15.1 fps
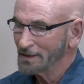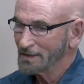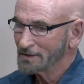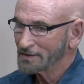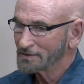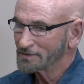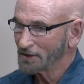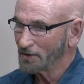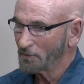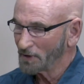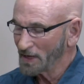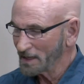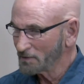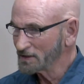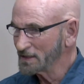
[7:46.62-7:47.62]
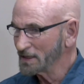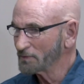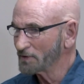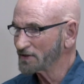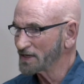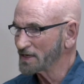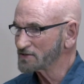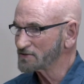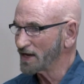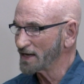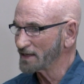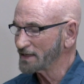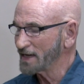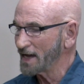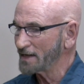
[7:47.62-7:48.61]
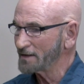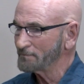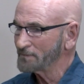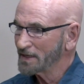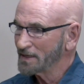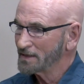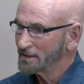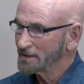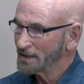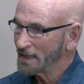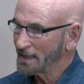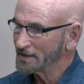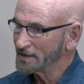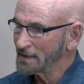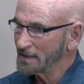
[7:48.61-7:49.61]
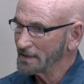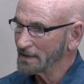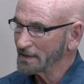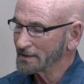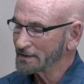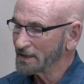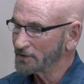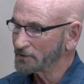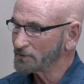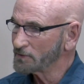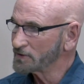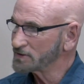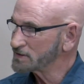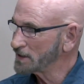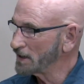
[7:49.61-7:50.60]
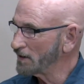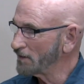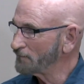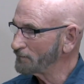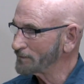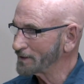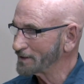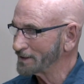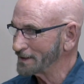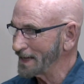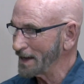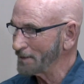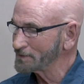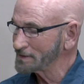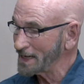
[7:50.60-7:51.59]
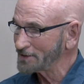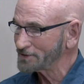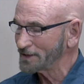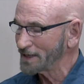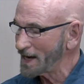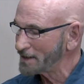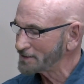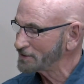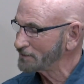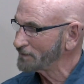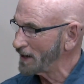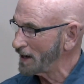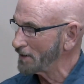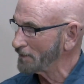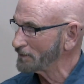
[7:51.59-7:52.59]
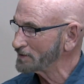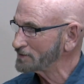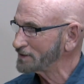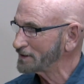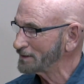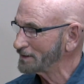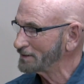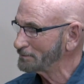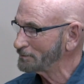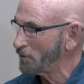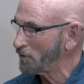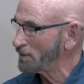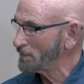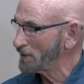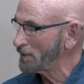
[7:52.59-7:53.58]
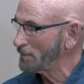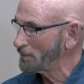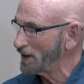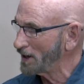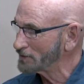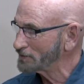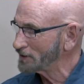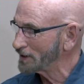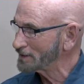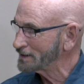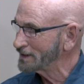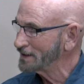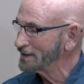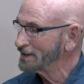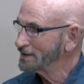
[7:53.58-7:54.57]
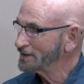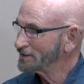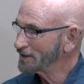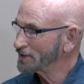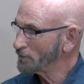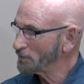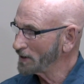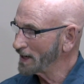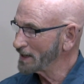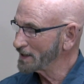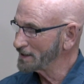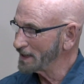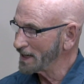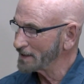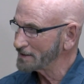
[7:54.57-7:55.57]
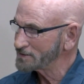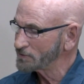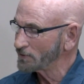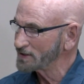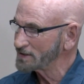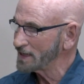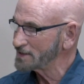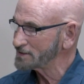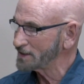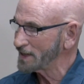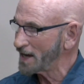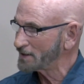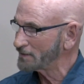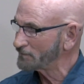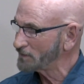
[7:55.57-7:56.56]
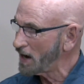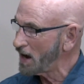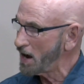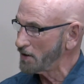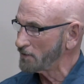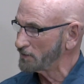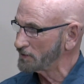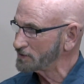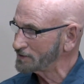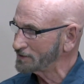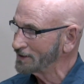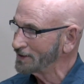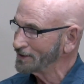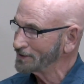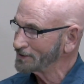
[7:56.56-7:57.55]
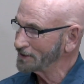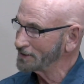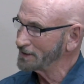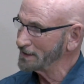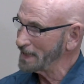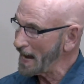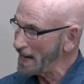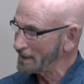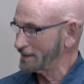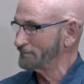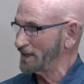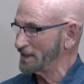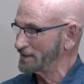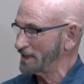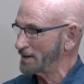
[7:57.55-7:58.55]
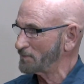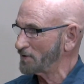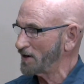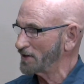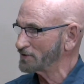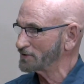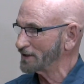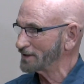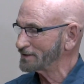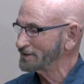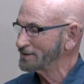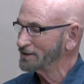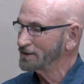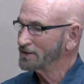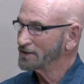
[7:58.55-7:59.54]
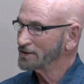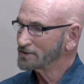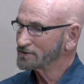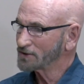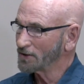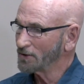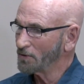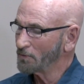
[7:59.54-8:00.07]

So we had to deal with things like that. And the cut through itself, that was actually an act of Congress, a pork barrel project that created that. So it takes an act of Congress to deactivate that project. So